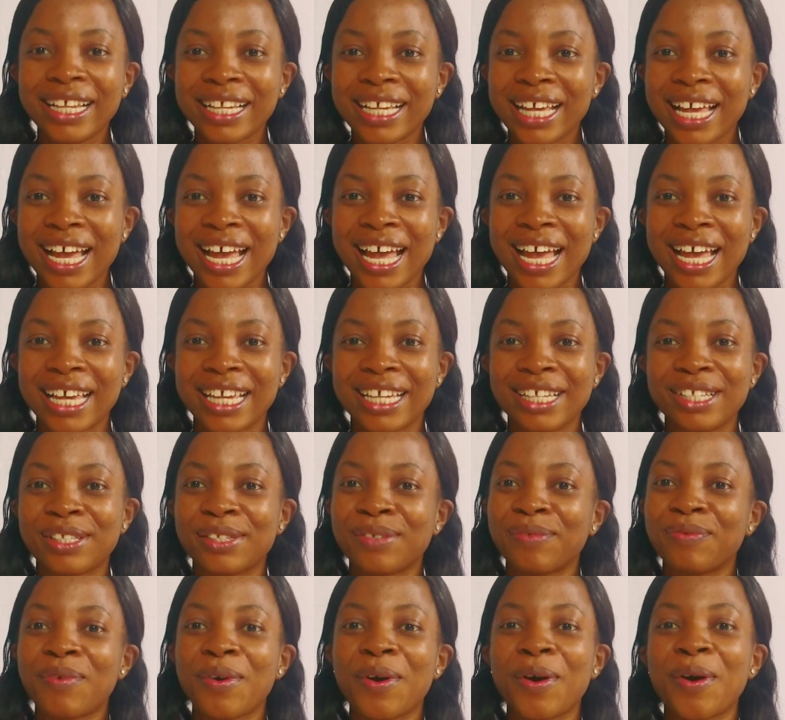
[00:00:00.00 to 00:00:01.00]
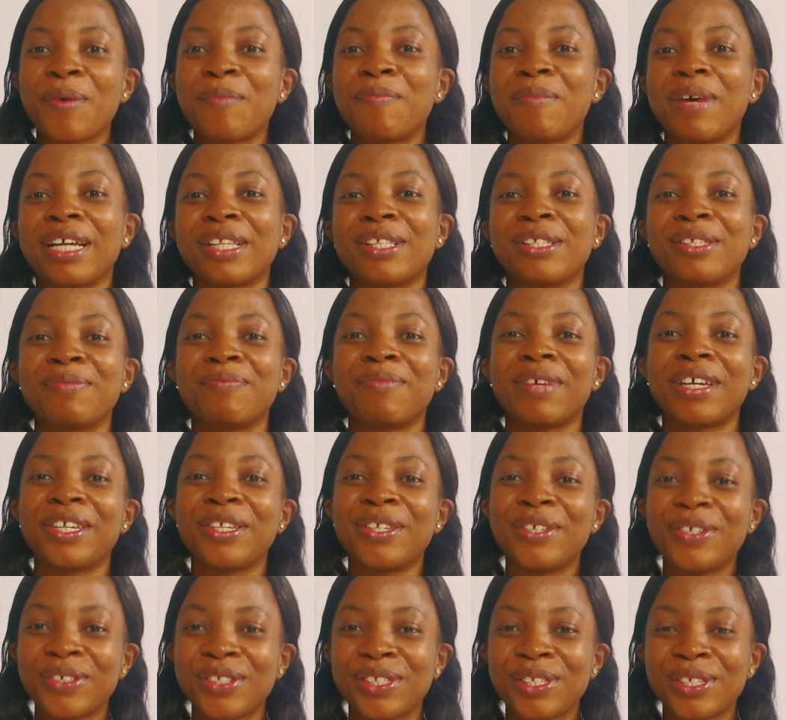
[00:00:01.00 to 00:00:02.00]
Hello guys, welcome back to my
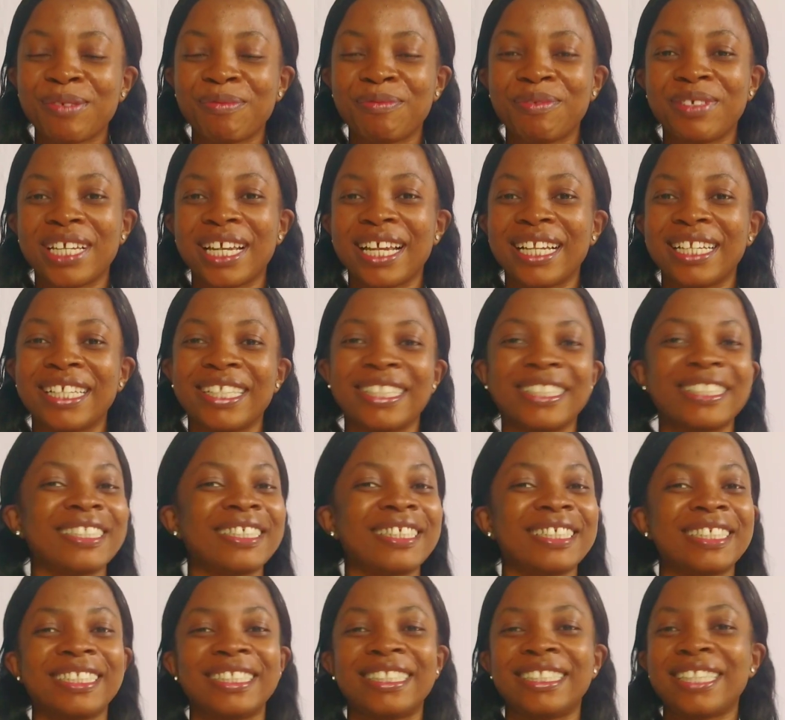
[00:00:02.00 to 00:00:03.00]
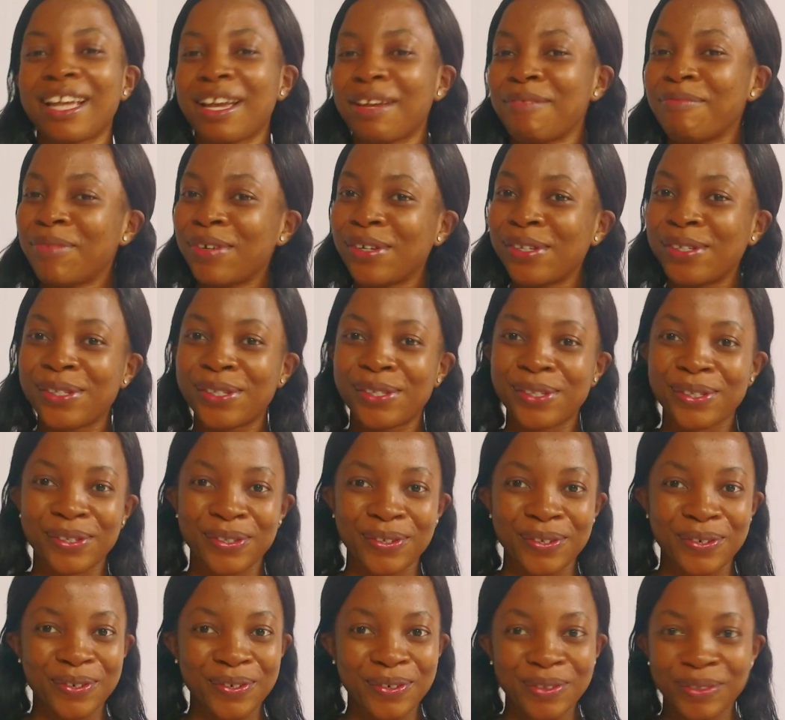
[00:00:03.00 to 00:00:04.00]
YouTube channel. This is
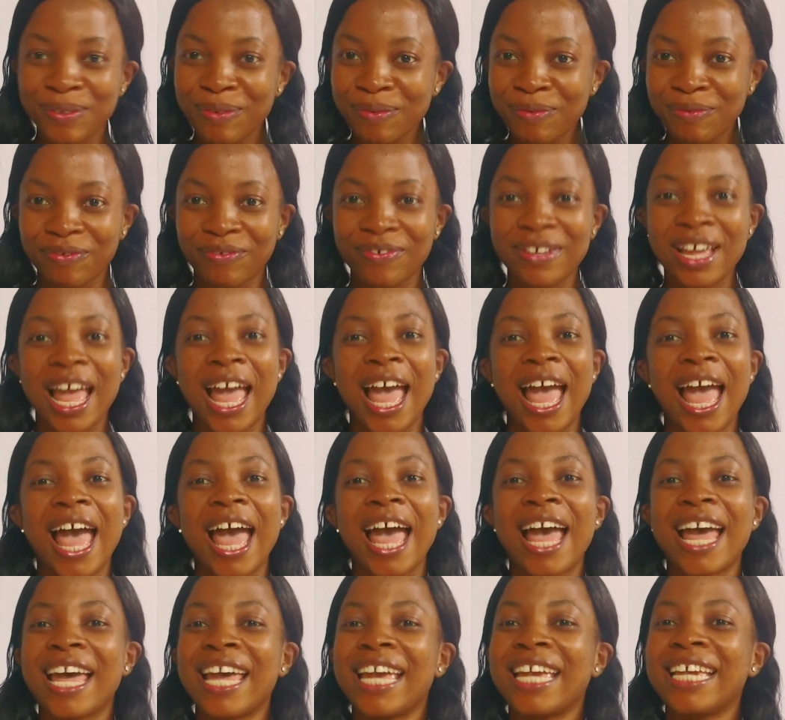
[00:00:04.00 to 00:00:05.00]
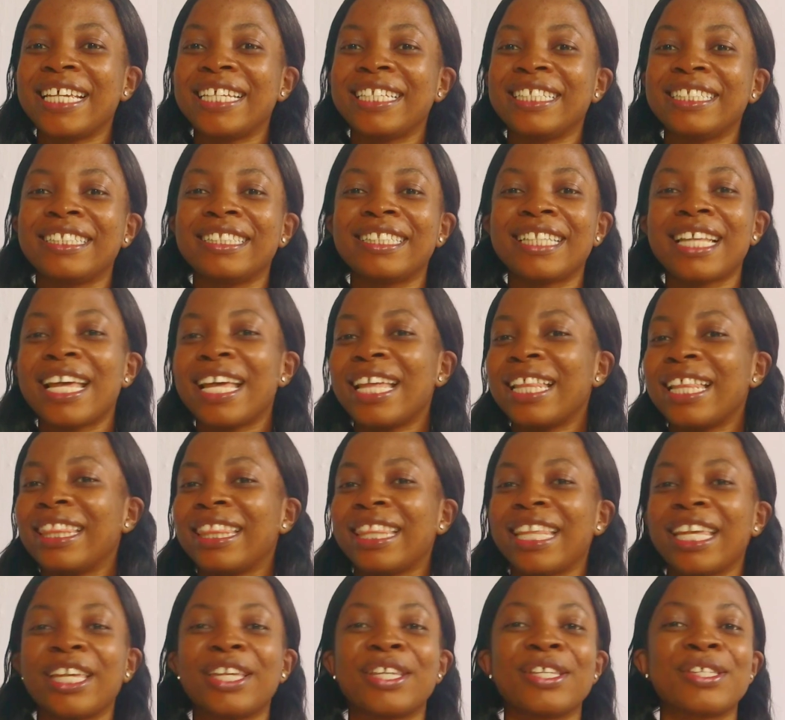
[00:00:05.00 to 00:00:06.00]
Diamond's Groove and
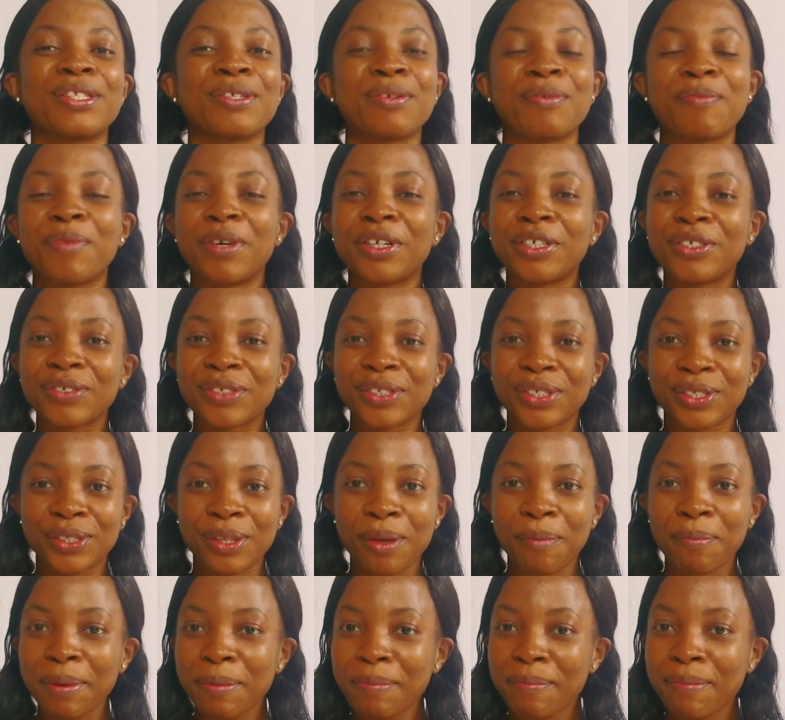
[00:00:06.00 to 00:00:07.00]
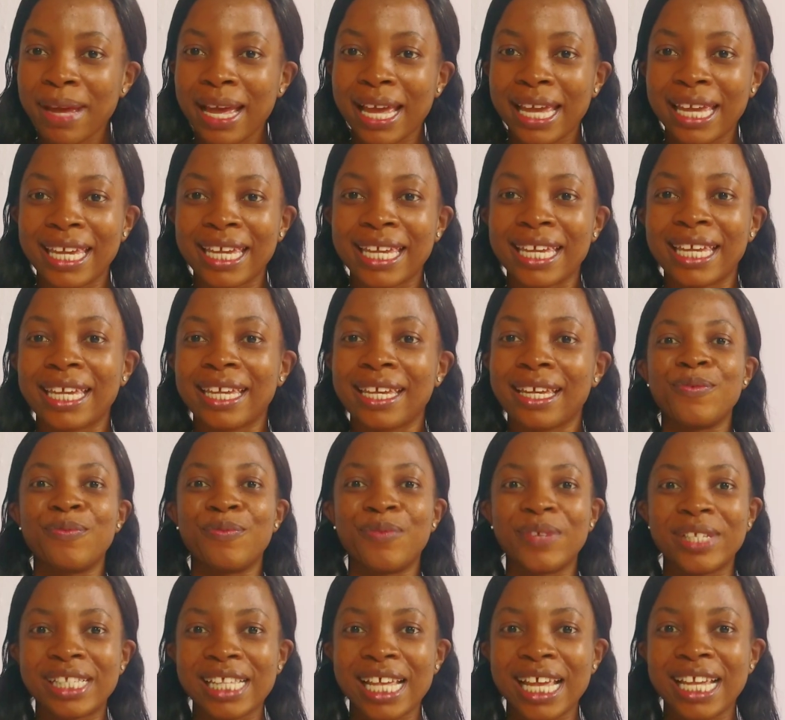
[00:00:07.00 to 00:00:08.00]
thank you so much for stopping by.
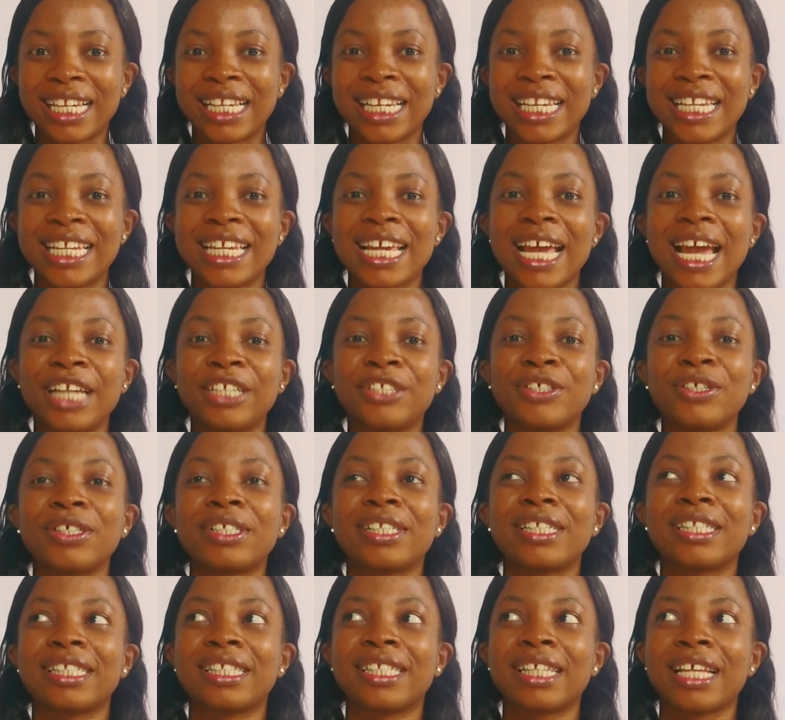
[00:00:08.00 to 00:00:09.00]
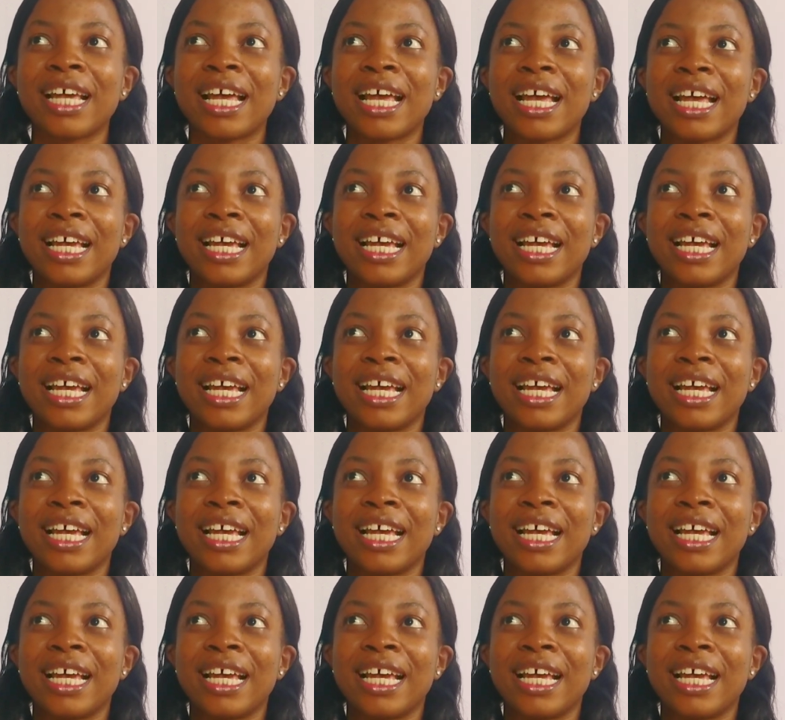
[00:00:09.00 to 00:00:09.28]
Recently I just